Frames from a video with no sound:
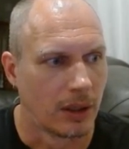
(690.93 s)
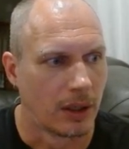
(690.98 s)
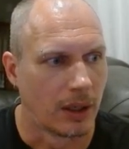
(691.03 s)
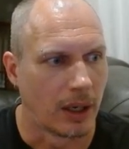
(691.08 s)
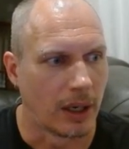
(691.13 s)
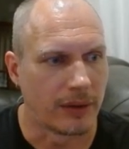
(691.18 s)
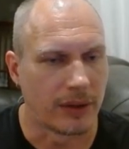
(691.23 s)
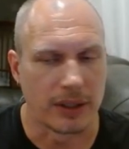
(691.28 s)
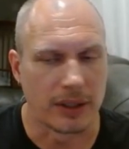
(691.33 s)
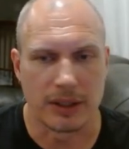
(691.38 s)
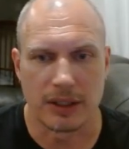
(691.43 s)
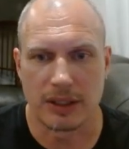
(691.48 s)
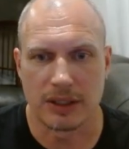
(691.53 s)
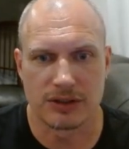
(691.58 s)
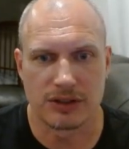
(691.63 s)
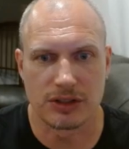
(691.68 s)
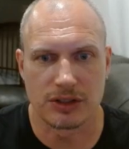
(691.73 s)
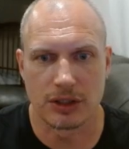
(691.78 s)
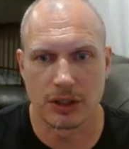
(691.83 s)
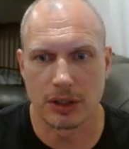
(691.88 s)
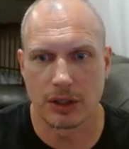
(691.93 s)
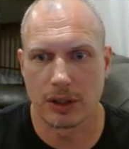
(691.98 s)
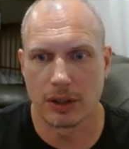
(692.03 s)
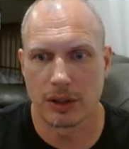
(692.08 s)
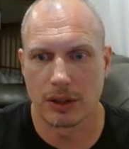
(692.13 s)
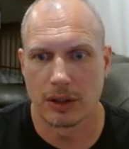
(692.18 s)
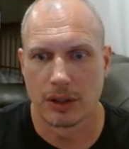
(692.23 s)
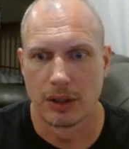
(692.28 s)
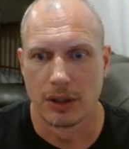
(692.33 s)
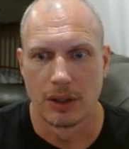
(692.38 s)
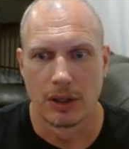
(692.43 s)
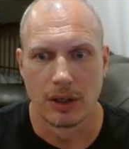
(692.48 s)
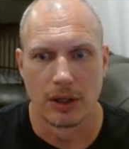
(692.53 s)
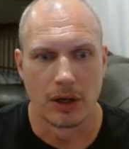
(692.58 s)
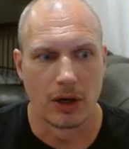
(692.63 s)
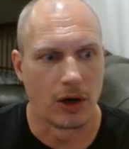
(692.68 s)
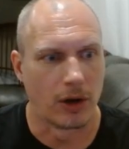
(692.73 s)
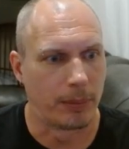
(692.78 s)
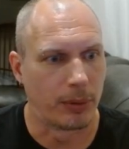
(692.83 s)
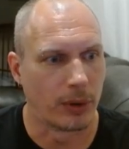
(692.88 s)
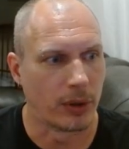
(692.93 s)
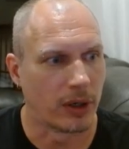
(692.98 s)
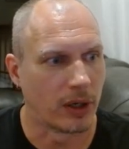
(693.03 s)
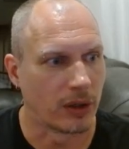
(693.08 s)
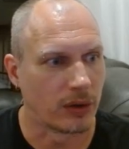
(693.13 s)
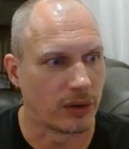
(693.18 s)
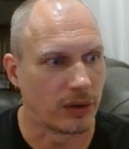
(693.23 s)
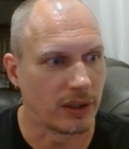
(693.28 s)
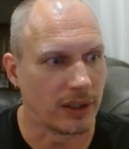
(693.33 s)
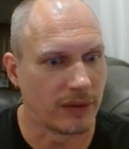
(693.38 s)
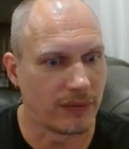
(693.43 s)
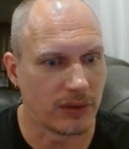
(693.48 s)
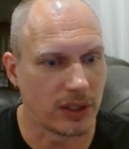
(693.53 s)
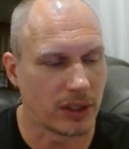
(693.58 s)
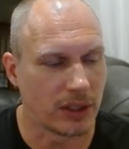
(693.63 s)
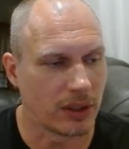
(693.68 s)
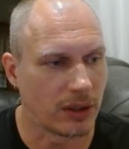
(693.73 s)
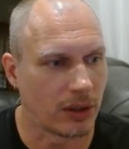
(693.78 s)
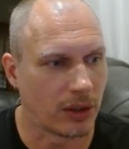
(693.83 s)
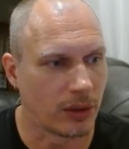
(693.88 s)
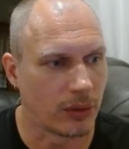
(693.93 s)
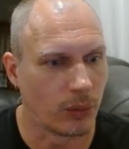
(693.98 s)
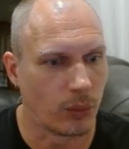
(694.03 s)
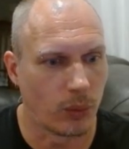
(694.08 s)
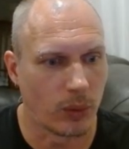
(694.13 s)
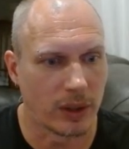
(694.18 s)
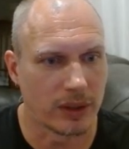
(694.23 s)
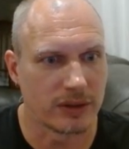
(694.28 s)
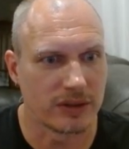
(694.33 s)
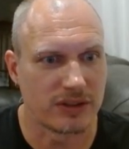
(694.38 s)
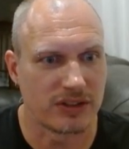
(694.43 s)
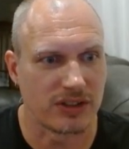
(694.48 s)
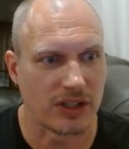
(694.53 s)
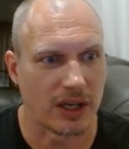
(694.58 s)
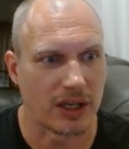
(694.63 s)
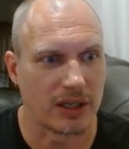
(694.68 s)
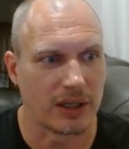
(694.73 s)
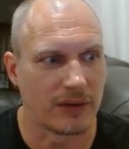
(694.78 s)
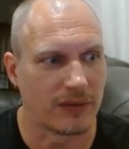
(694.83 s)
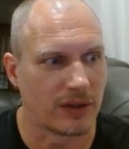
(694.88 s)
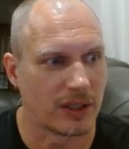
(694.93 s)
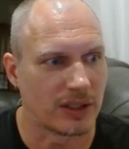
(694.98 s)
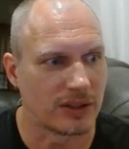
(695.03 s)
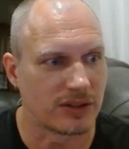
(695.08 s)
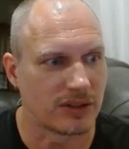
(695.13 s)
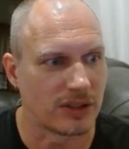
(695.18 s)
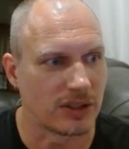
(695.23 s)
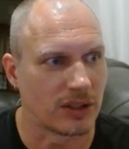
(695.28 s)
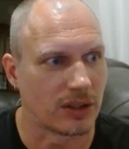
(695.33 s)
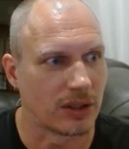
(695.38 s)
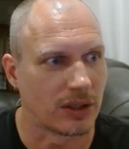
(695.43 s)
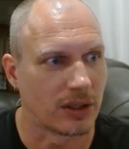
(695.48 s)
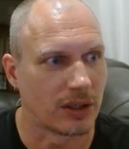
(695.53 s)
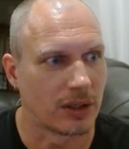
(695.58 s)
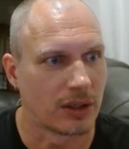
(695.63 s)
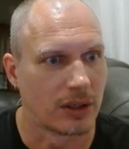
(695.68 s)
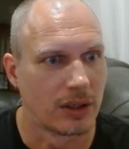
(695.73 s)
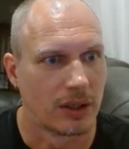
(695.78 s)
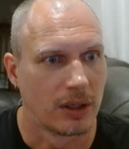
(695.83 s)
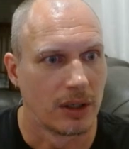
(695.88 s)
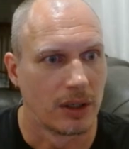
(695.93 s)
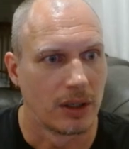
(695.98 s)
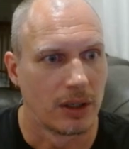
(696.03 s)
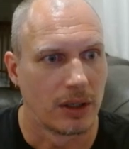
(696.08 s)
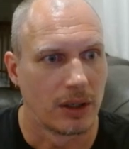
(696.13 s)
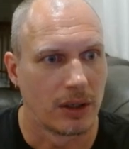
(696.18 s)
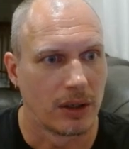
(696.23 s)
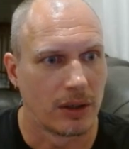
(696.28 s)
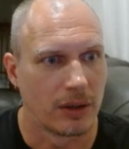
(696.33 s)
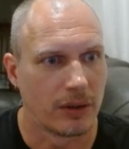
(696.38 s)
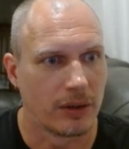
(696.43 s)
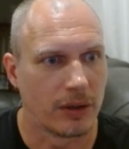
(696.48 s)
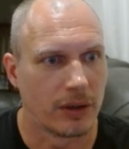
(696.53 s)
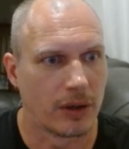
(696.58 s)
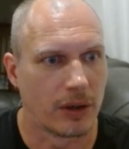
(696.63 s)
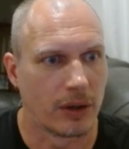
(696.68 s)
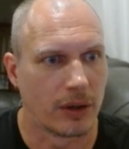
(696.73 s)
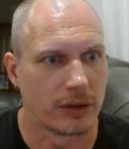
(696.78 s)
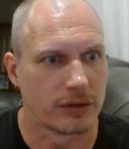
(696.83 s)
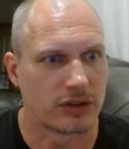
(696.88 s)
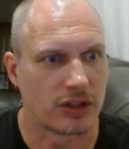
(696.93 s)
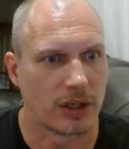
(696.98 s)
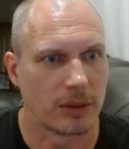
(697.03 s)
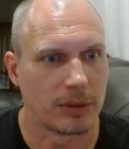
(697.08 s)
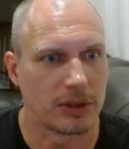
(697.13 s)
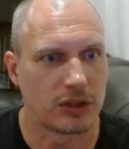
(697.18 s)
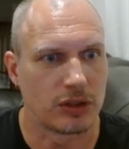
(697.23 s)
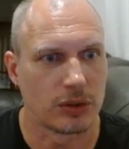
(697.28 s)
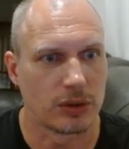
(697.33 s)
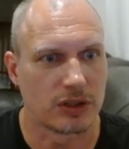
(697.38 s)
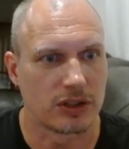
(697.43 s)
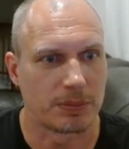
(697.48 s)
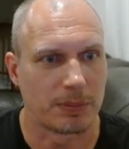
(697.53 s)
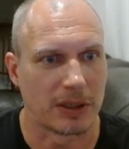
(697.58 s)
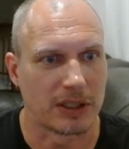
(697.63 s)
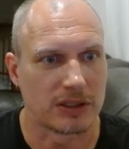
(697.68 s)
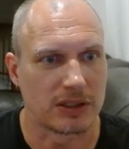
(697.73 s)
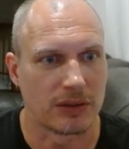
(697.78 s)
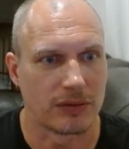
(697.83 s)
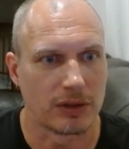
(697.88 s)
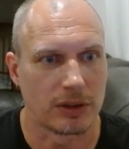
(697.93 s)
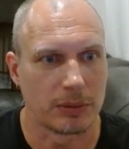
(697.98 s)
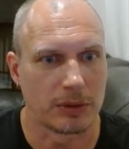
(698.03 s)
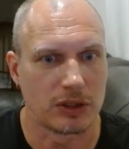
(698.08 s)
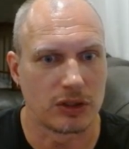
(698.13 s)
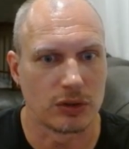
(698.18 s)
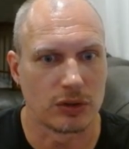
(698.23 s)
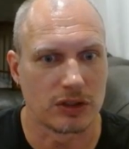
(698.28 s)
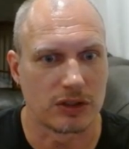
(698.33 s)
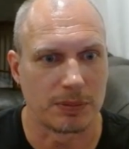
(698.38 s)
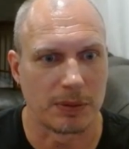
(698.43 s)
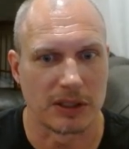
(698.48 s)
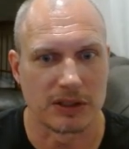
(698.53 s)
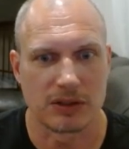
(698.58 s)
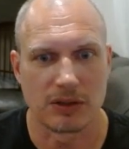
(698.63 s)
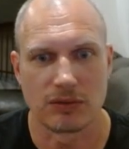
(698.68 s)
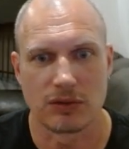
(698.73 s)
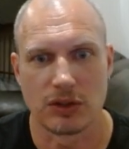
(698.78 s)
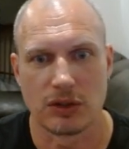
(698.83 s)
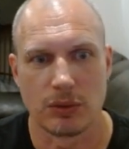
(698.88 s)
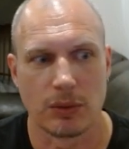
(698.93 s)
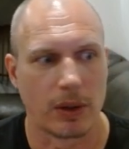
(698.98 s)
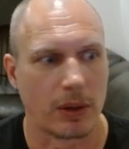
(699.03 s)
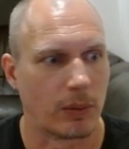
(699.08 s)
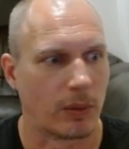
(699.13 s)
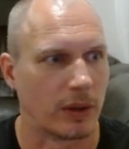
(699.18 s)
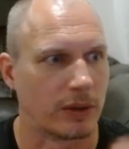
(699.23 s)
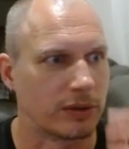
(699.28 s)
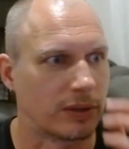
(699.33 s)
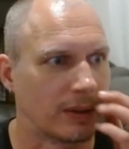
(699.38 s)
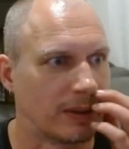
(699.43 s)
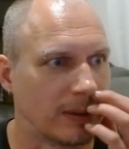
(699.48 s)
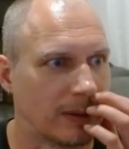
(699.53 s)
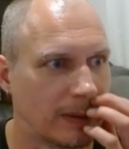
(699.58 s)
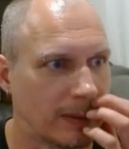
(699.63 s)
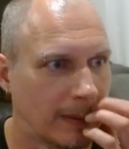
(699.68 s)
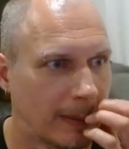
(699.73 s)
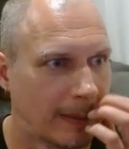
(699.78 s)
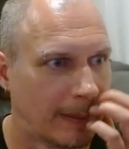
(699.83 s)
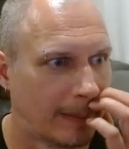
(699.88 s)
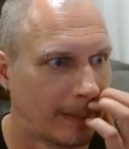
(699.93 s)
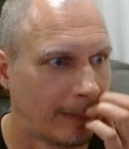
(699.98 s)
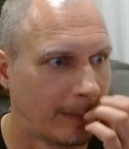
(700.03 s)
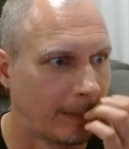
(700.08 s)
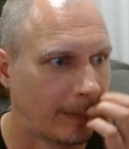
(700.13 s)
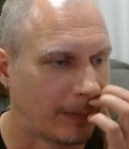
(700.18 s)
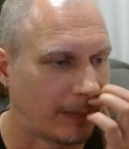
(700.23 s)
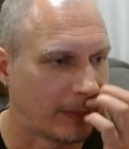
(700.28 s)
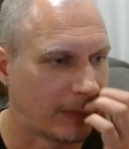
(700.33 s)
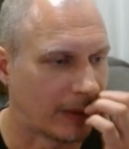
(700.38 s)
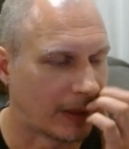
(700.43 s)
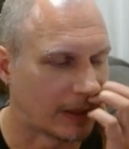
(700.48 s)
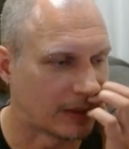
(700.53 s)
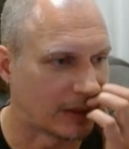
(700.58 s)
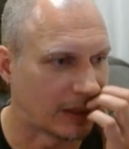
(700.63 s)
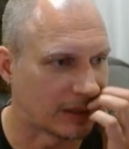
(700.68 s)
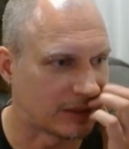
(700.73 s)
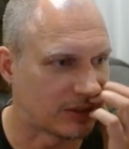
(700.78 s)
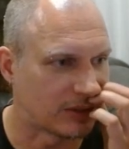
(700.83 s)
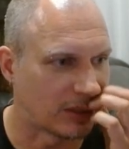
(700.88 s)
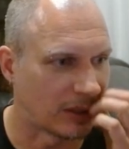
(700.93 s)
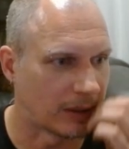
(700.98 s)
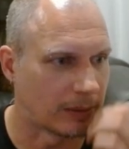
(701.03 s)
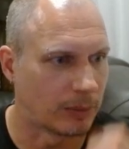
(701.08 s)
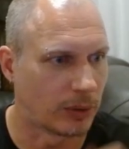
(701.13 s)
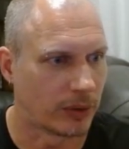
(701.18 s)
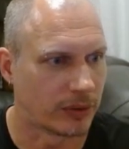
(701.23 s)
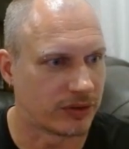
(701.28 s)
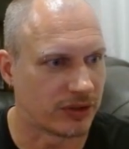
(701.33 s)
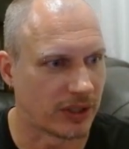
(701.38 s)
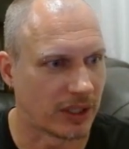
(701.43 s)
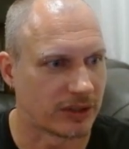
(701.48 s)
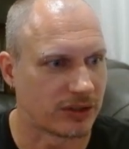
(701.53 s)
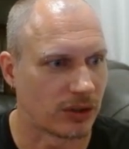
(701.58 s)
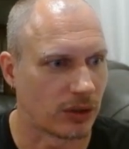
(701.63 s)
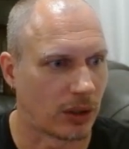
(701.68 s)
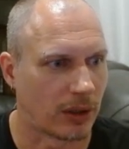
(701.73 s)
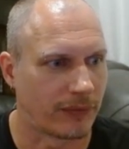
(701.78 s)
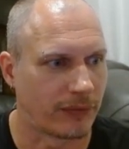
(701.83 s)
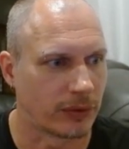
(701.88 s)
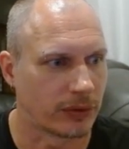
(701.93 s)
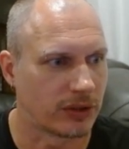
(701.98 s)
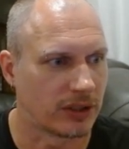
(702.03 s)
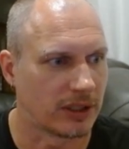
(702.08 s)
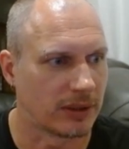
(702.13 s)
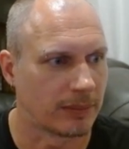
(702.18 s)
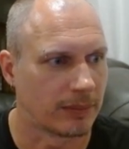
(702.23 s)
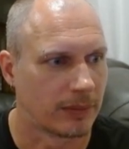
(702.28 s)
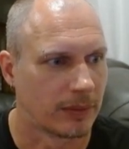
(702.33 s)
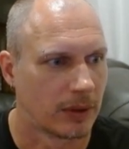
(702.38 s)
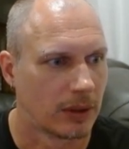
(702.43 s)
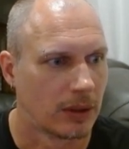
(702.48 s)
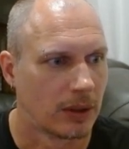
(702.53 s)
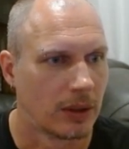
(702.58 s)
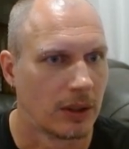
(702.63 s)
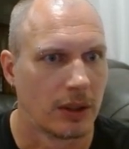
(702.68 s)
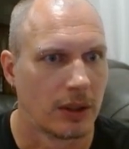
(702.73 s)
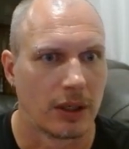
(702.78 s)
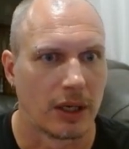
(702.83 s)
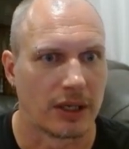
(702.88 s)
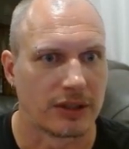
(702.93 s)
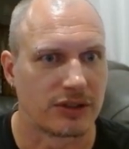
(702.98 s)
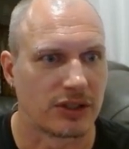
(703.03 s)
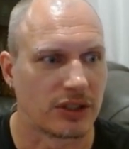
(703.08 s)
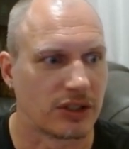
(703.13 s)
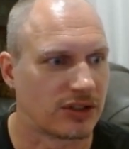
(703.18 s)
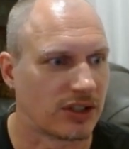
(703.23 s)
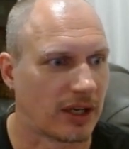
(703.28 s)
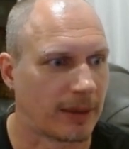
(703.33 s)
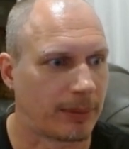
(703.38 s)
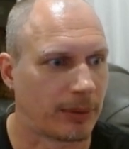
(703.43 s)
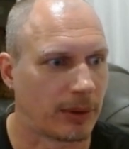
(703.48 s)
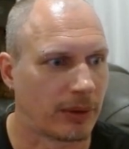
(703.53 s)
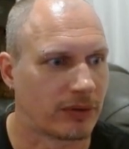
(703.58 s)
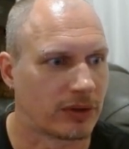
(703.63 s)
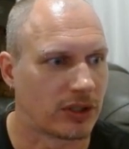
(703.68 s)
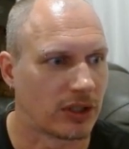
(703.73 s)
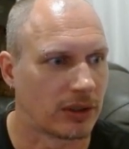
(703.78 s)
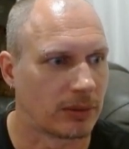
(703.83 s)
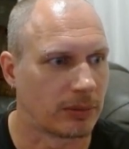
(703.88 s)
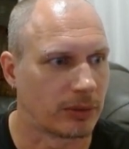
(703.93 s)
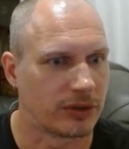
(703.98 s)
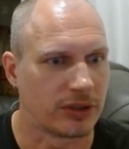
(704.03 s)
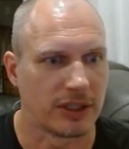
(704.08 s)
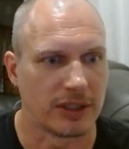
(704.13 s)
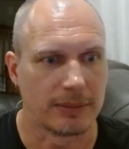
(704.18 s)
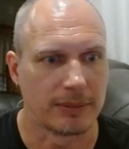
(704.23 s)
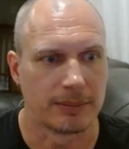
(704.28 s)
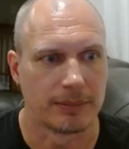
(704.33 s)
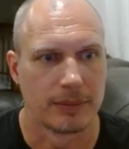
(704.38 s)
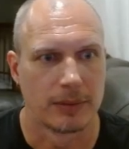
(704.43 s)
And then Iziar, I'll put Olivia on one side of Iziar. Oh, it's going to be too expensive. It'll be too expensive to do what I want to do. That's terrible. See, that's an awful team. That's an example of a terrible team.